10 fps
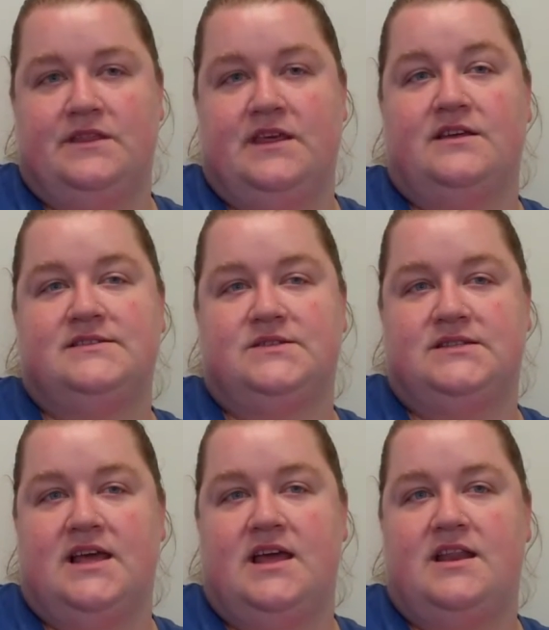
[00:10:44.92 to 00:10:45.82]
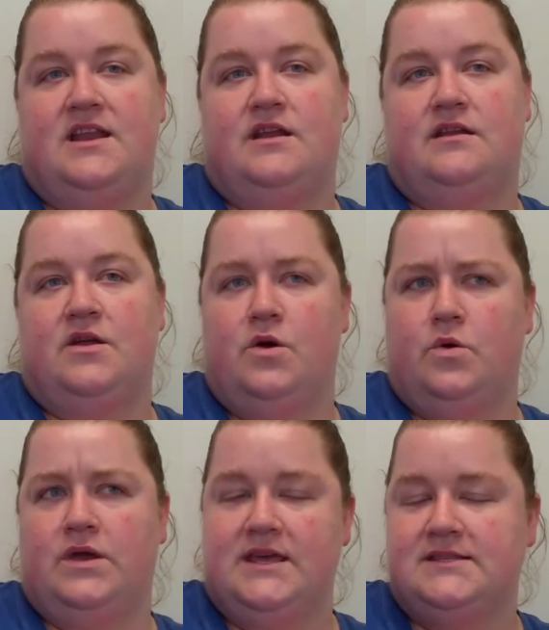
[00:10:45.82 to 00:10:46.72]
they also said
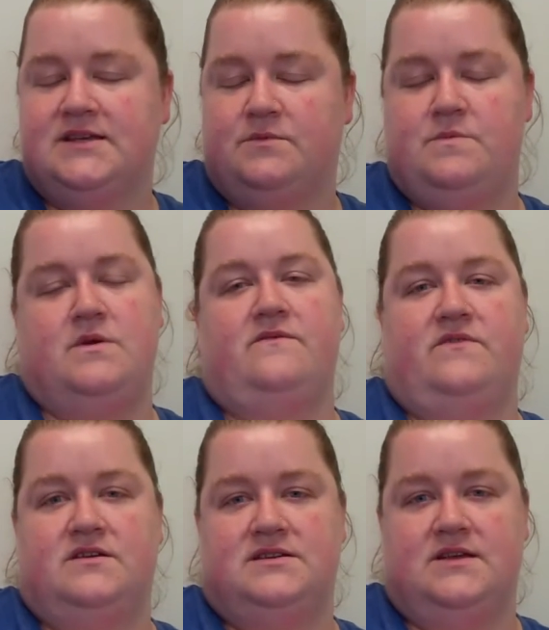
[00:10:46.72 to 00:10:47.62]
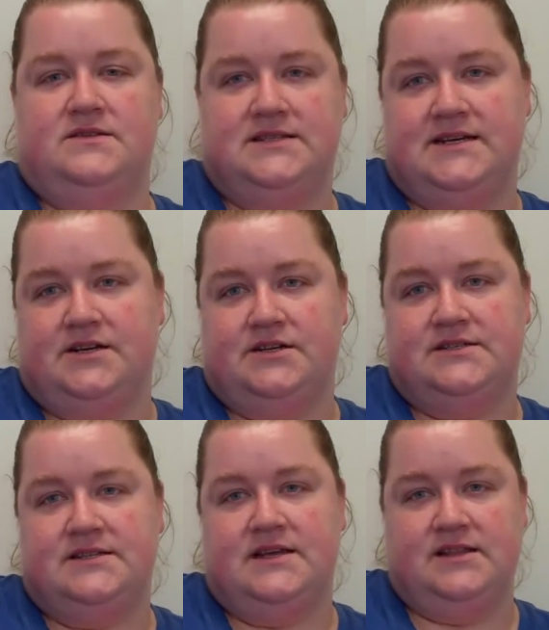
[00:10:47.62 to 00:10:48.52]
no kids could be barefoot
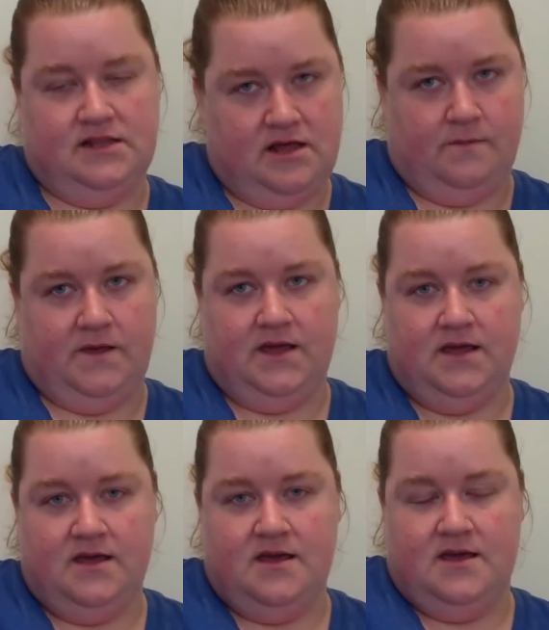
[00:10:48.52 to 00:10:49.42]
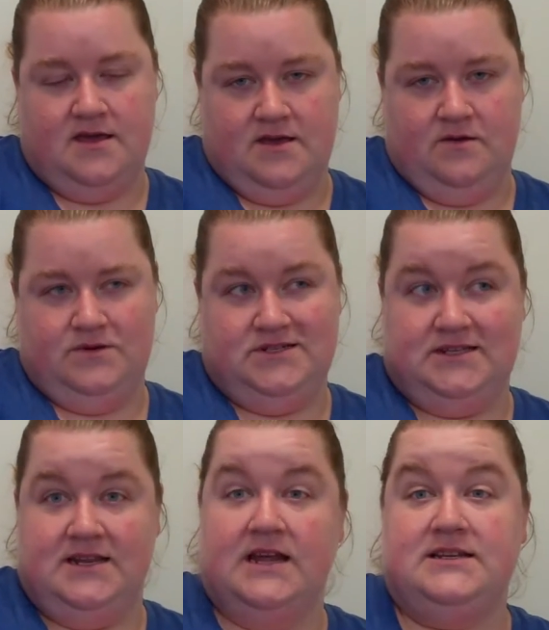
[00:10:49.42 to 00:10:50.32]
downstairs in the lobby, which is
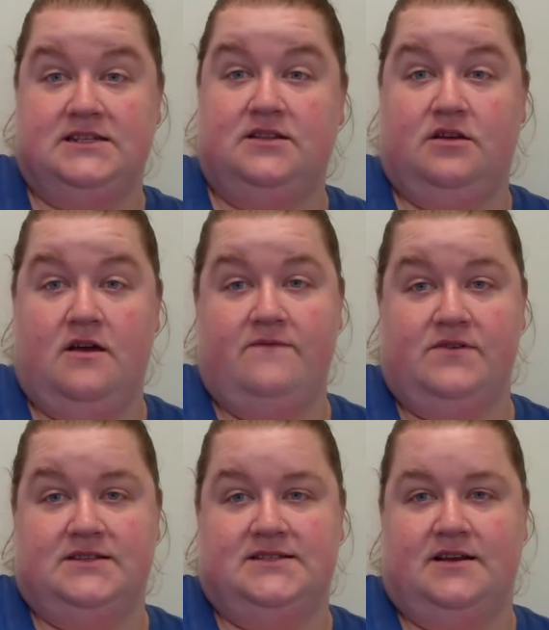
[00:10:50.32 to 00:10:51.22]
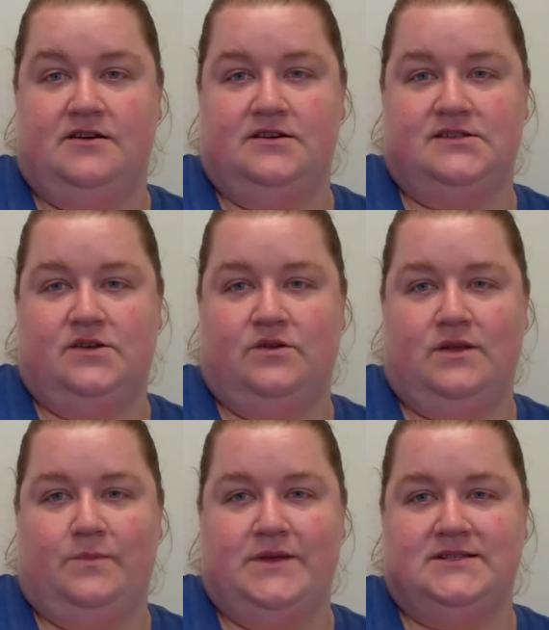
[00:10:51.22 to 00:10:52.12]
connected to the conference center. So,
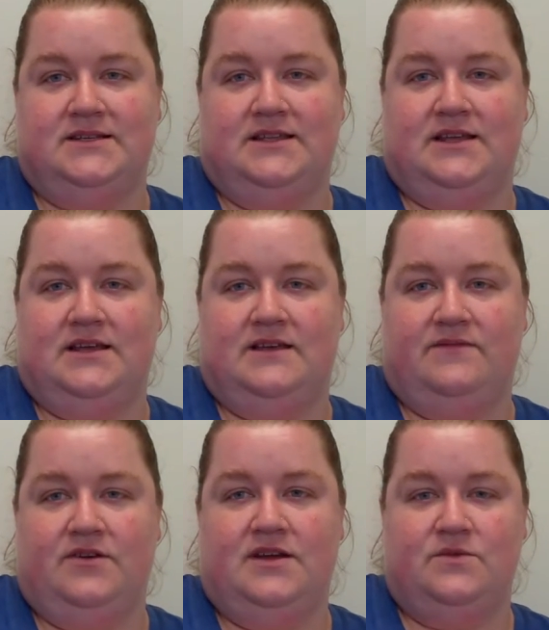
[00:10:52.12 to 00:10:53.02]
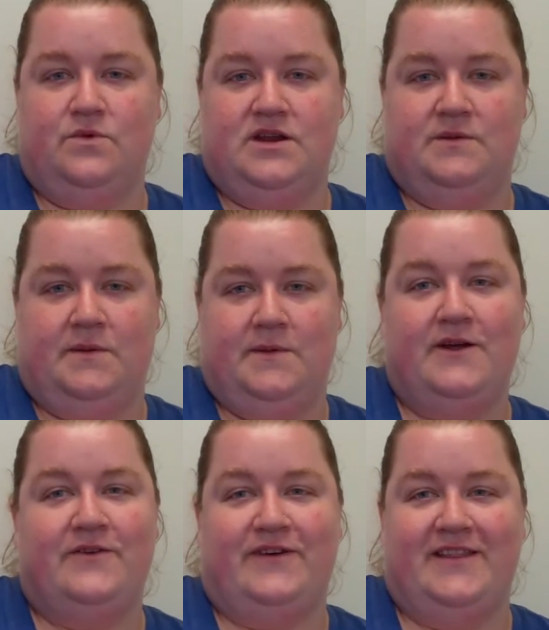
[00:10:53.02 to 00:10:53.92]
like, basically, if your kid wanted to be
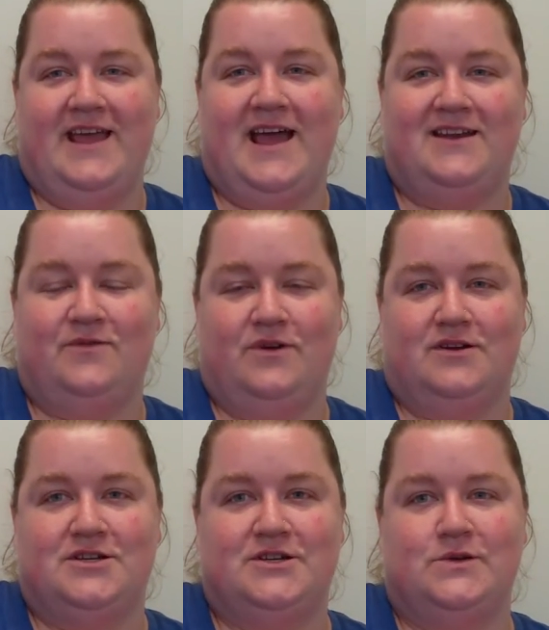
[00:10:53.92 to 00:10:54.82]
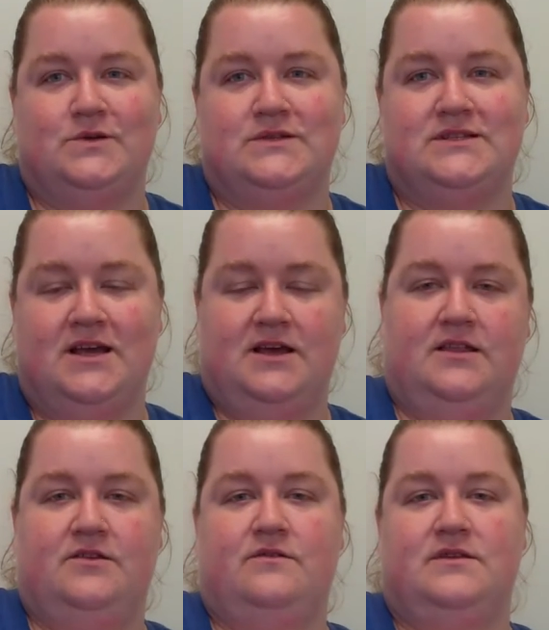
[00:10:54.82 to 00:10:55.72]
barefoot, they had to wear shoes
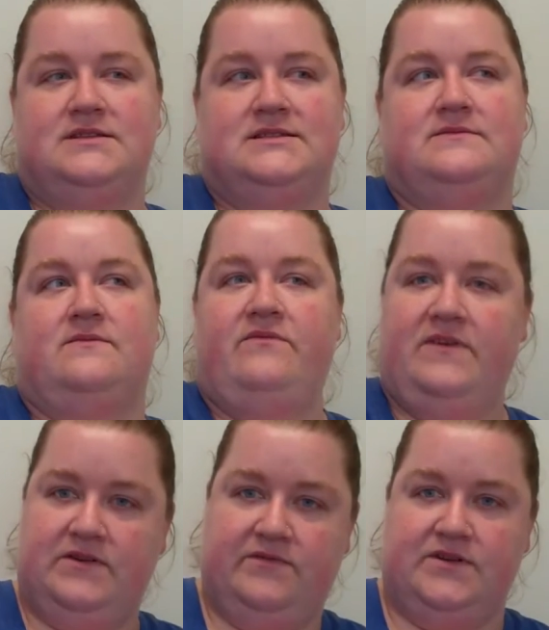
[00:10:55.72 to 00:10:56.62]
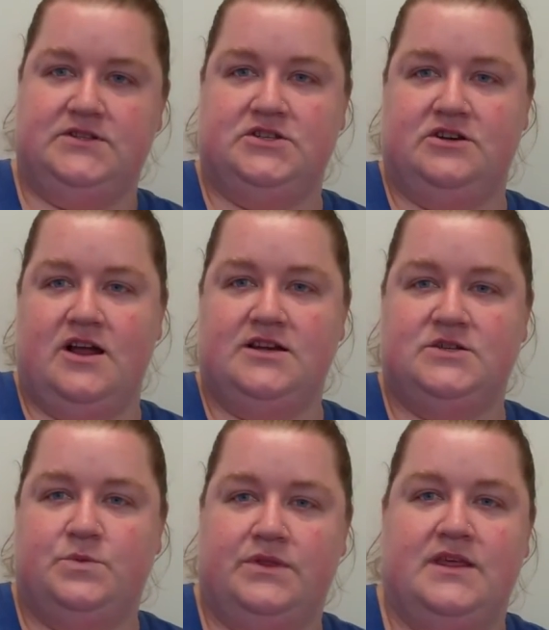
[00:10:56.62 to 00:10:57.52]
through this 50-foot
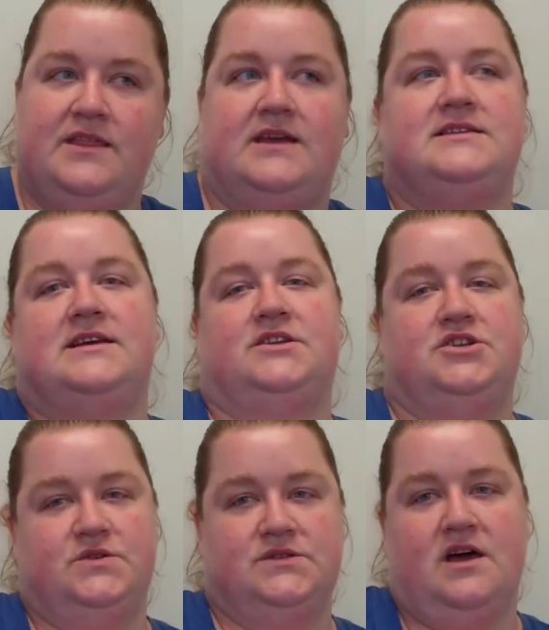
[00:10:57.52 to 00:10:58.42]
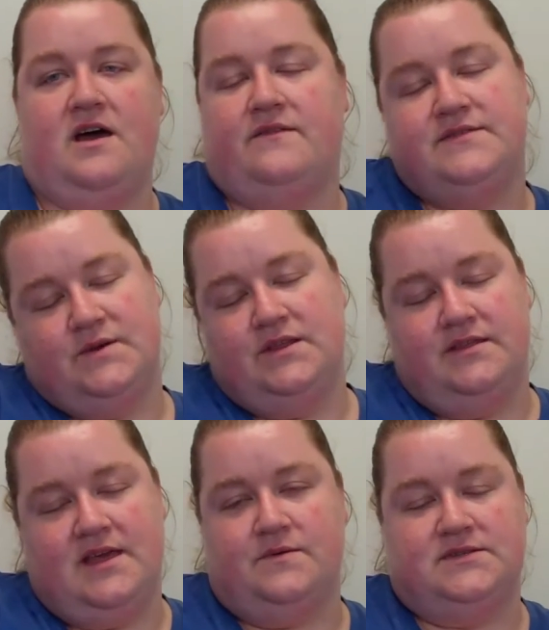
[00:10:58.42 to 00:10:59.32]
stretch, but then they could take their shoes off. So I thought
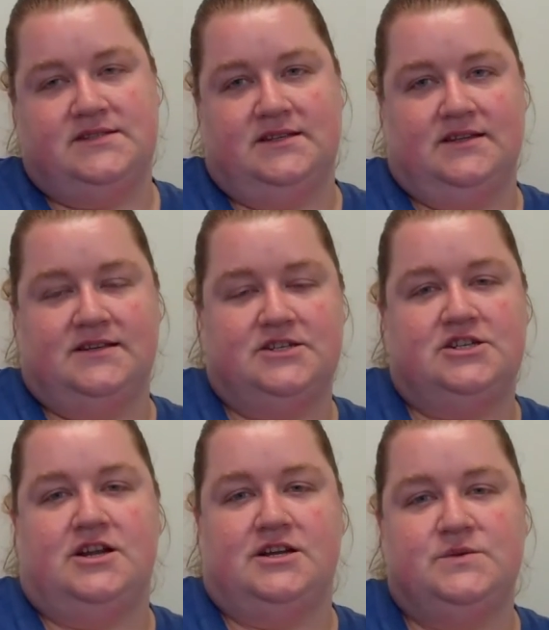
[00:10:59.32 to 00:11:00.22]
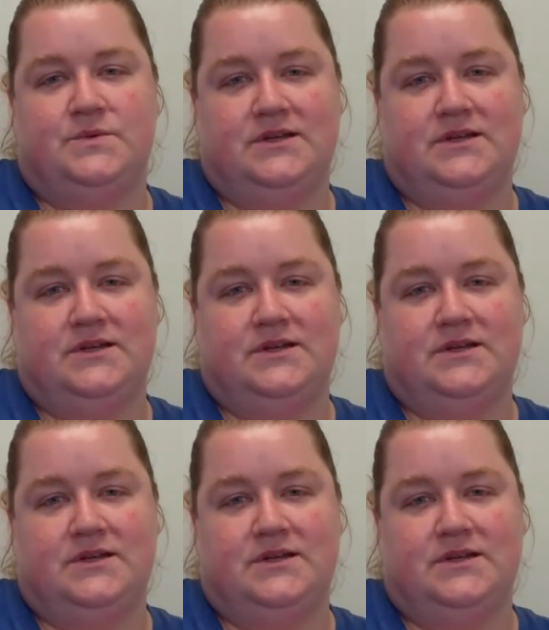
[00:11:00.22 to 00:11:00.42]
that was silly and strange,